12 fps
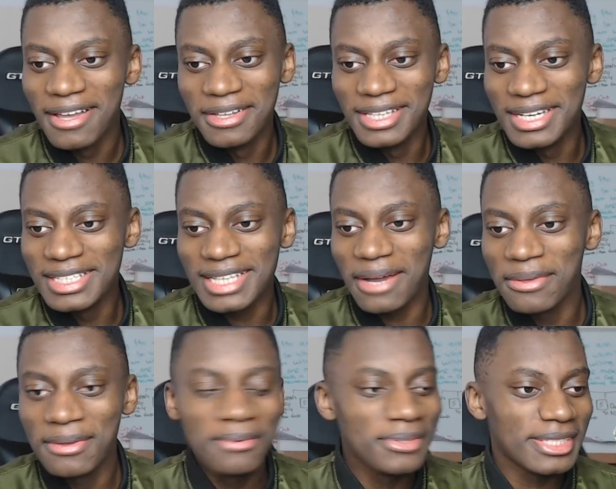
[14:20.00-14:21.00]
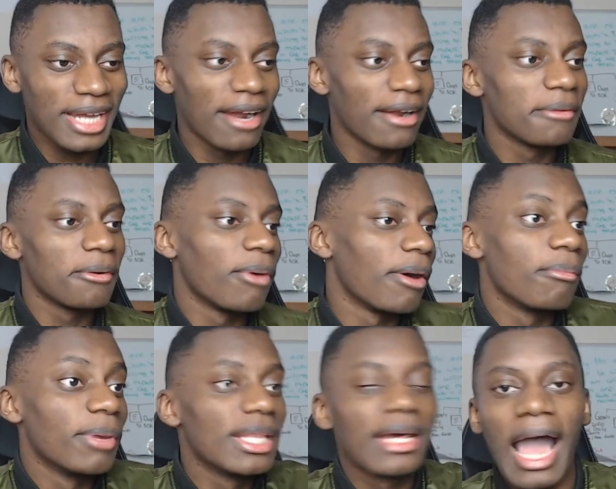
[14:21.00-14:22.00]
Did he tell you he was tired? Well,
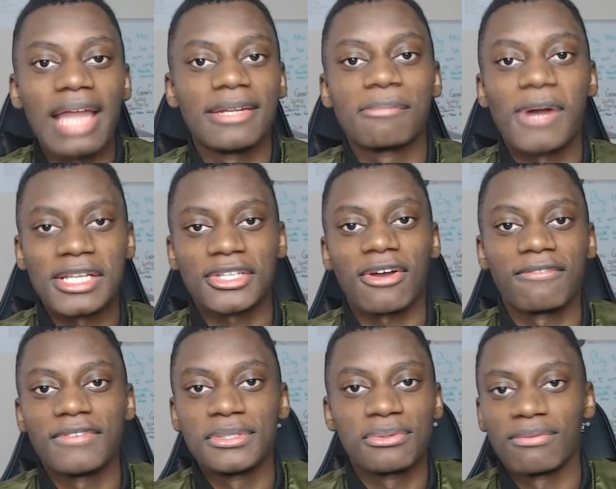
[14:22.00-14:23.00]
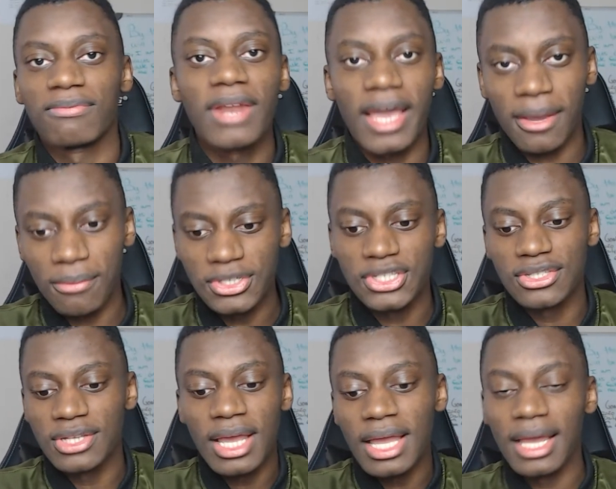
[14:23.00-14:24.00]
Muller had the press conference with Flick, which is
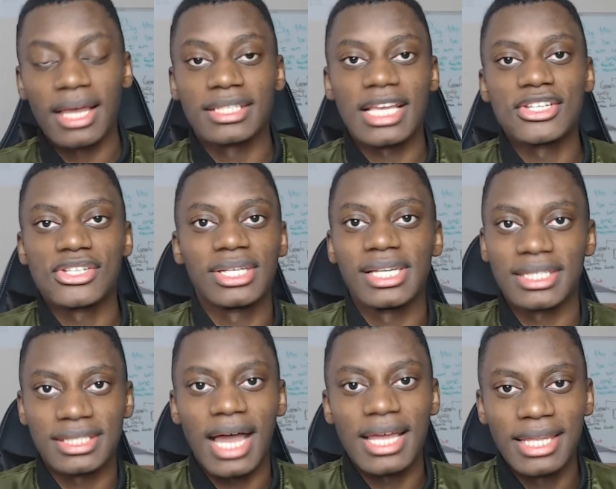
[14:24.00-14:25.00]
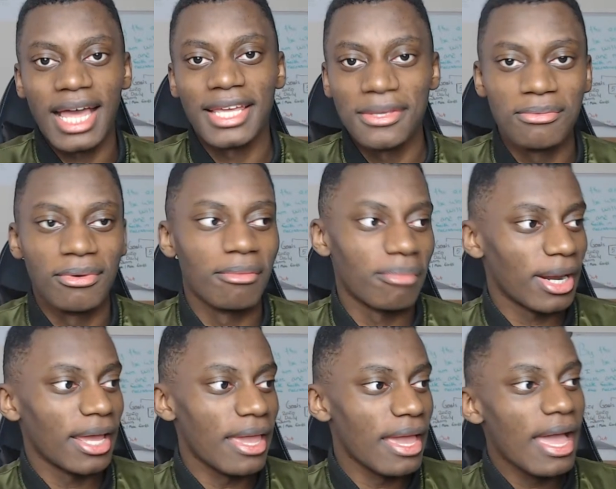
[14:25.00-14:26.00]
essentially a sign that he will
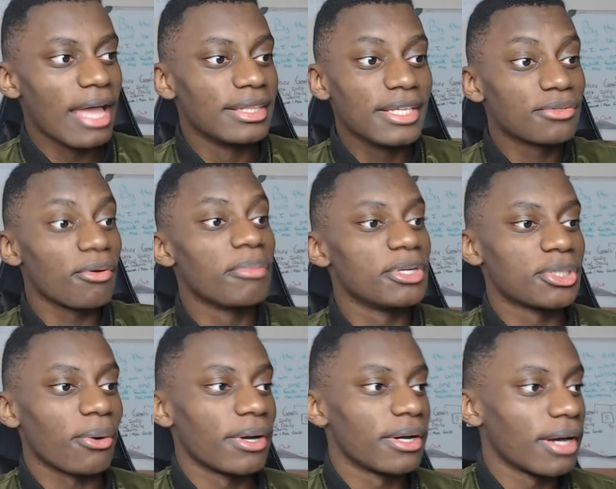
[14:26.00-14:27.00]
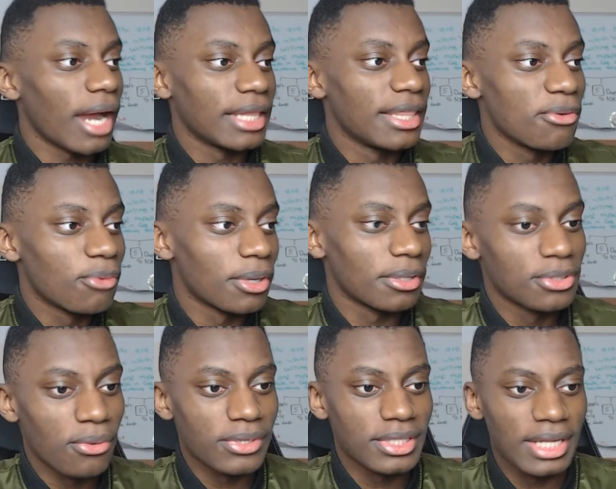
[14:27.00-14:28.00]
play. This will be shorter. I think we're
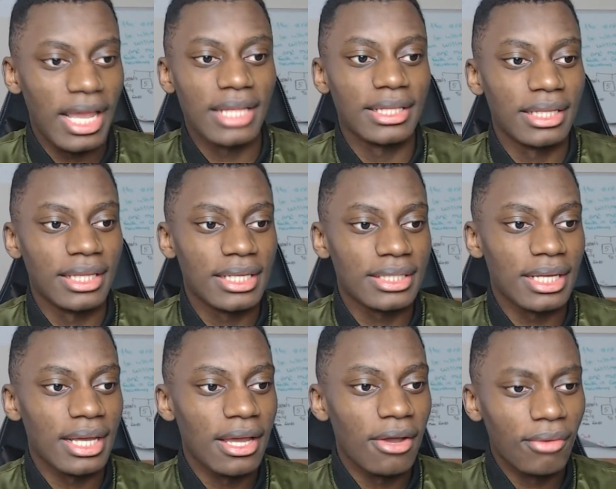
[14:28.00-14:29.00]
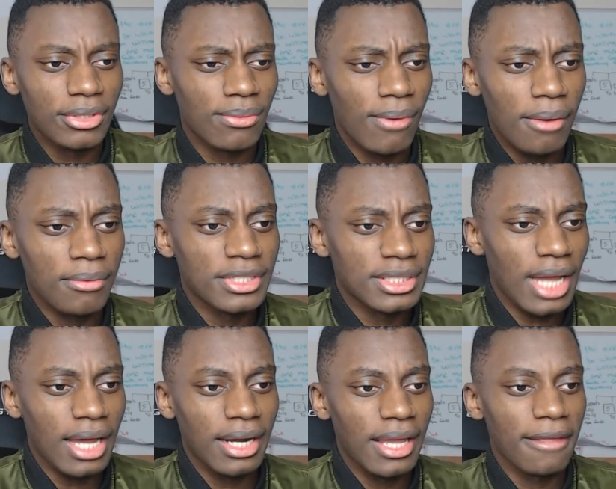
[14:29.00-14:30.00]
towards the end of this. What's wrong with
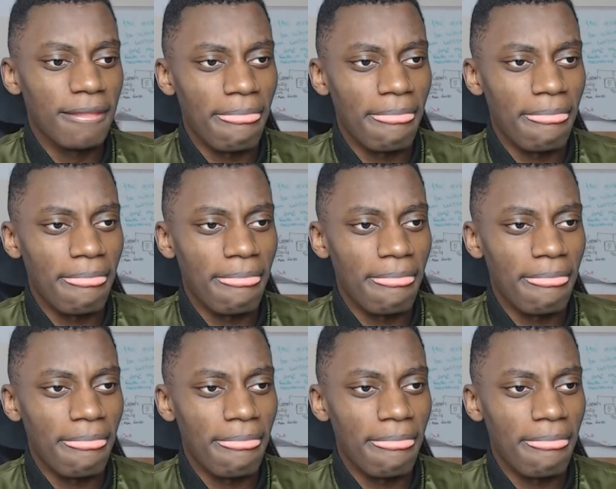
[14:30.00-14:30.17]
Sané?